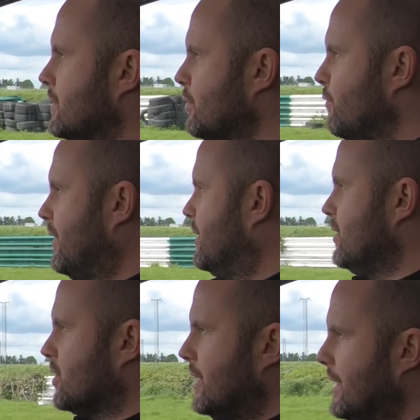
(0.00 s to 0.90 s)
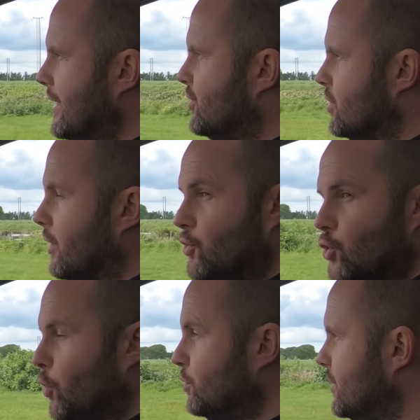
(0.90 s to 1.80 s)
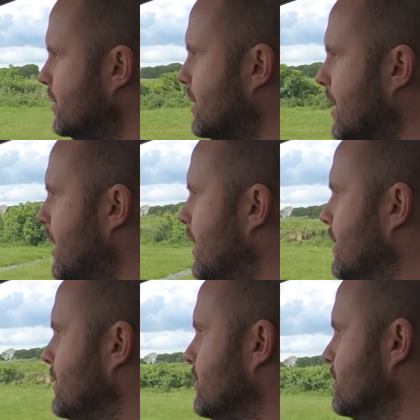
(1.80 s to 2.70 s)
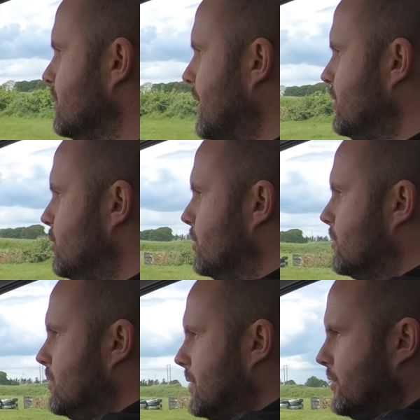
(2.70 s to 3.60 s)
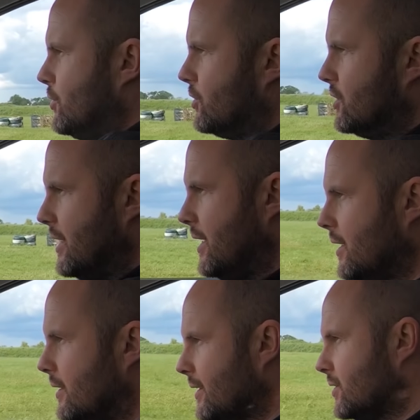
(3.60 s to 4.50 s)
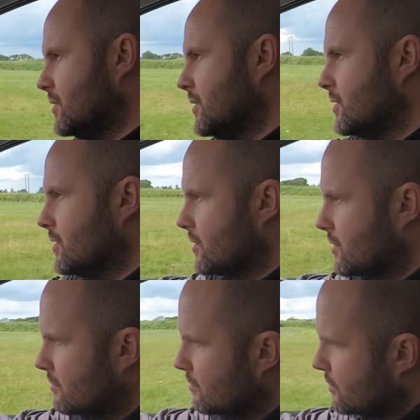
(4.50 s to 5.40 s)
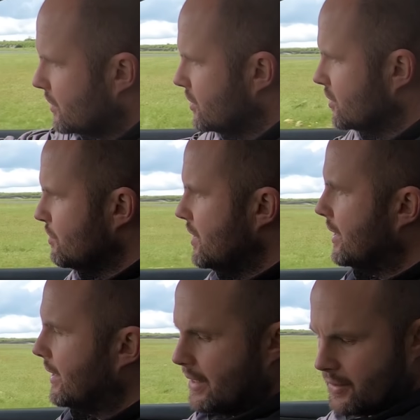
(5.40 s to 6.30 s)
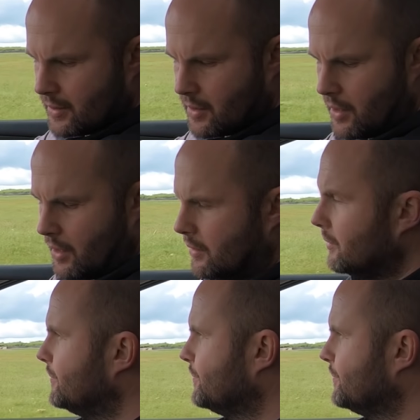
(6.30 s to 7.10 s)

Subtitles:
So these are literally, I've jumped into the car. As you're seeing this is me getting into the car.